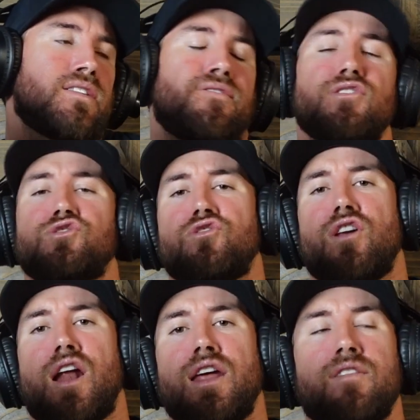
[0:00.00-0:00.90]
It feels
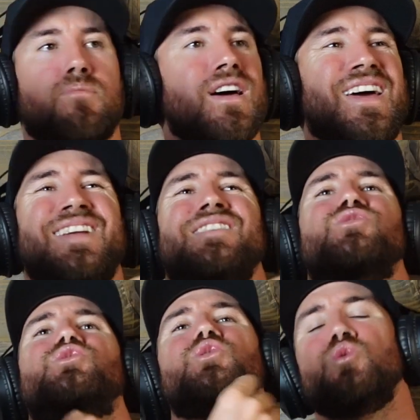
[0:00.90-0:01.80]
good. I leave. But it
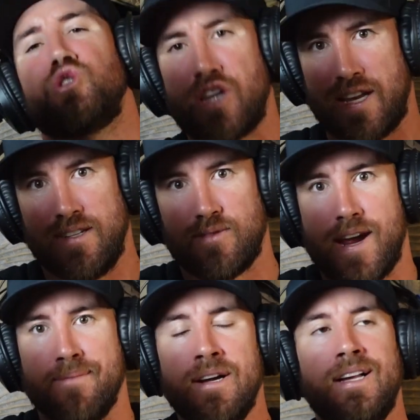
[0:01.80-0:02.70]
don't do shit,
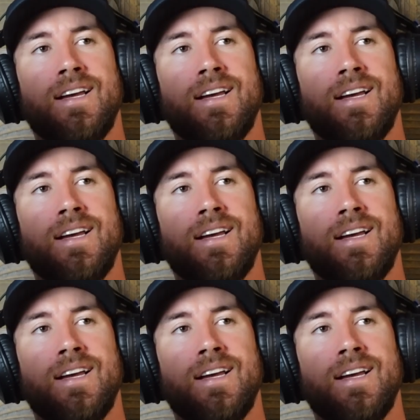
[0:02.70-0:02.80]
right?